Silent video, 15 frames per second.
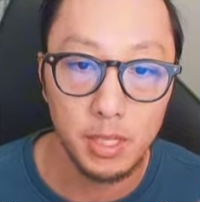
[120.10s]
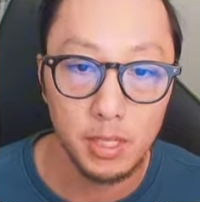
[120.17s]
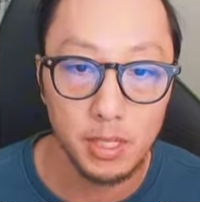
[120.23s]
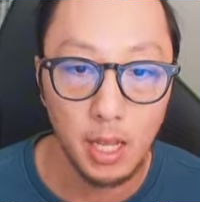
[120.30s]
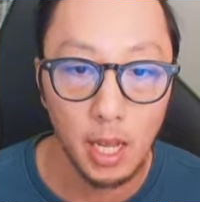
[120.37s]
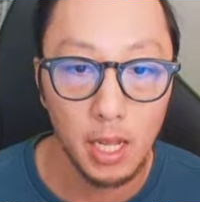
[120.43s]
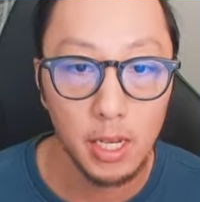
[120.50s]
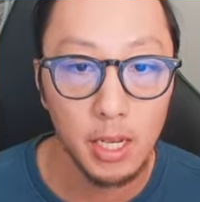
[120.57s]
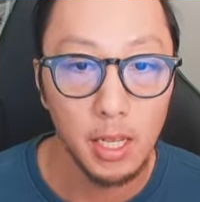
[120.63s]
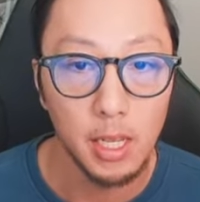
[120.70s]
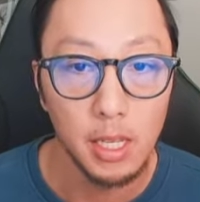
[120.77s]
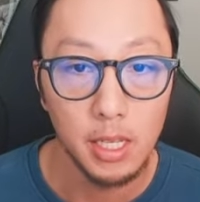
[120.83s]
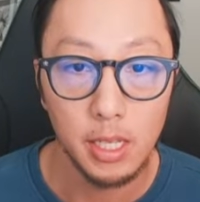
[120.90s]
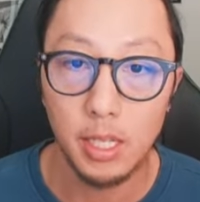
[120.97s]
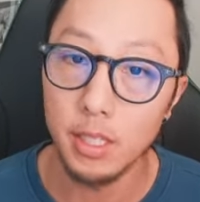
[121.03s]
side,
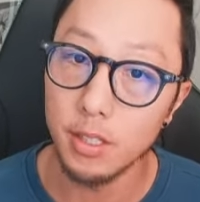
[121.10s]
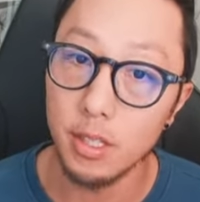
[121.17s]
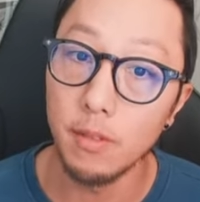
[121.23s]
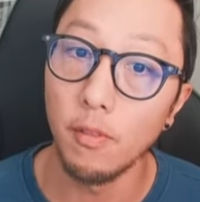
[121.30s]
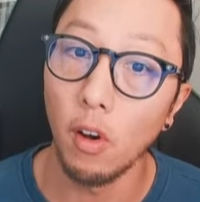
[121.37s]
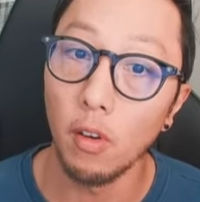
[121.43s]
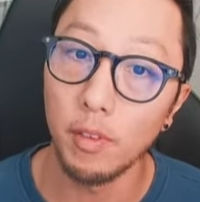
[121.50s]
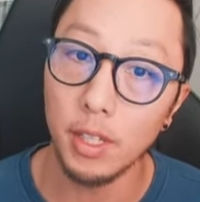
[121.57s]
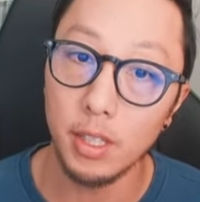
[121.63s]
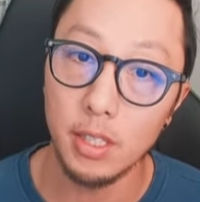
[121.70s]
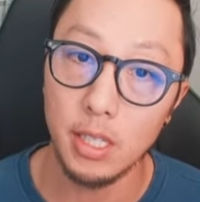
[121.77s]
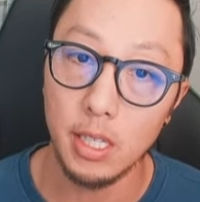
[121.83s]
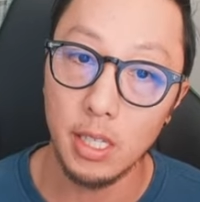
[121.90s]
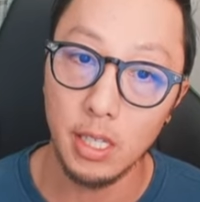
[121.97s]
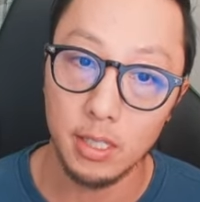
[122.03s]
it's involving
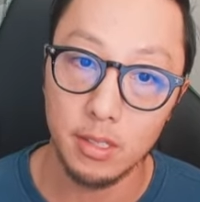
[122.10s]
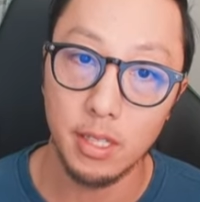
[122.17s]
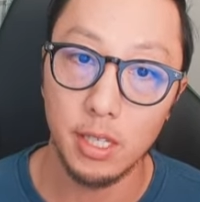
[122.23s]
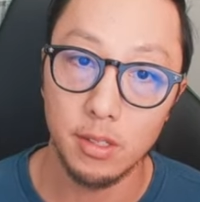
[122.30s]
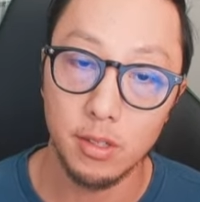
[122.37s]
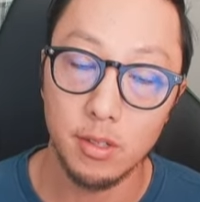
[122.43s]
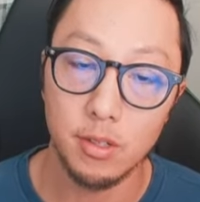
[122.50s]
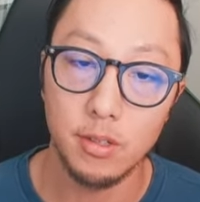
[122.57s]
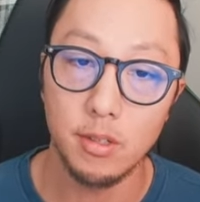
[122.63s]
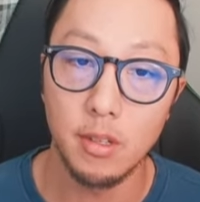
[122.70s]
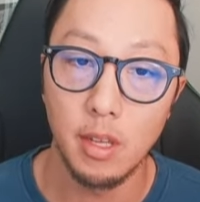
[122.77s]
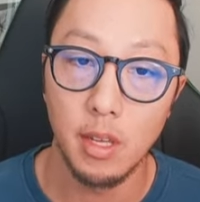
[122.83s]
the extensors.